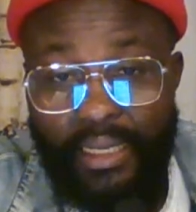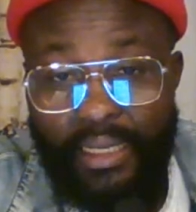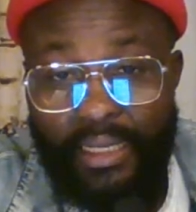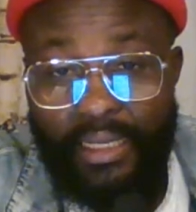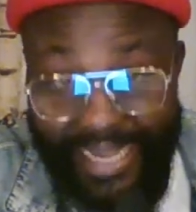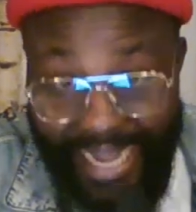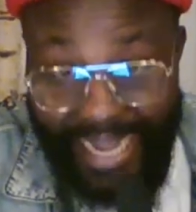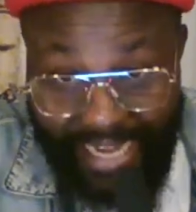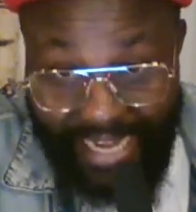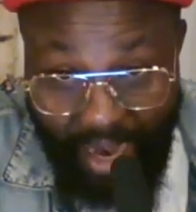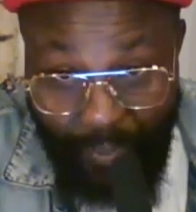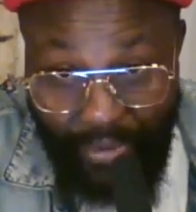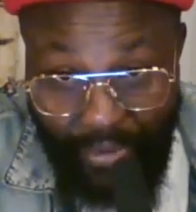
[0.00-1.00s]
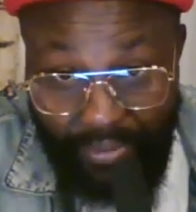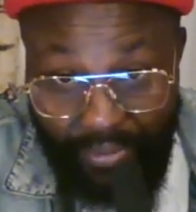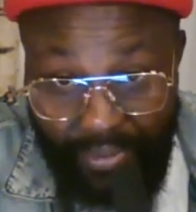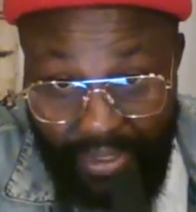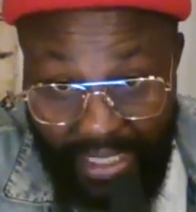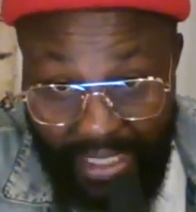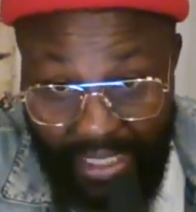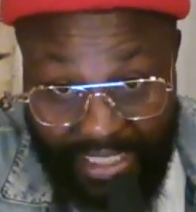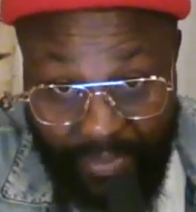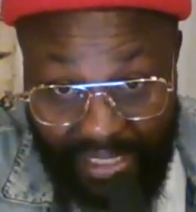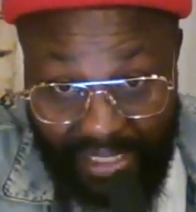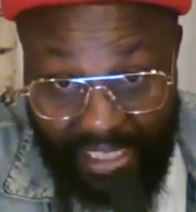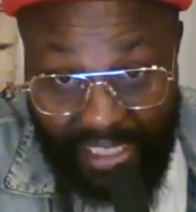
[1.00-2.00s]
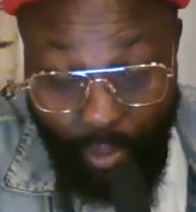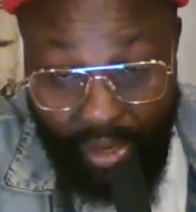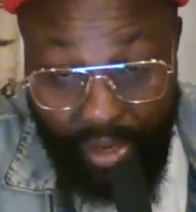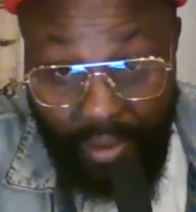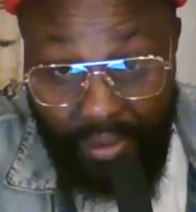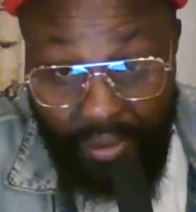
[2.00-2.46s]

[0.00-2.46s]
they can help you in this matter that we are?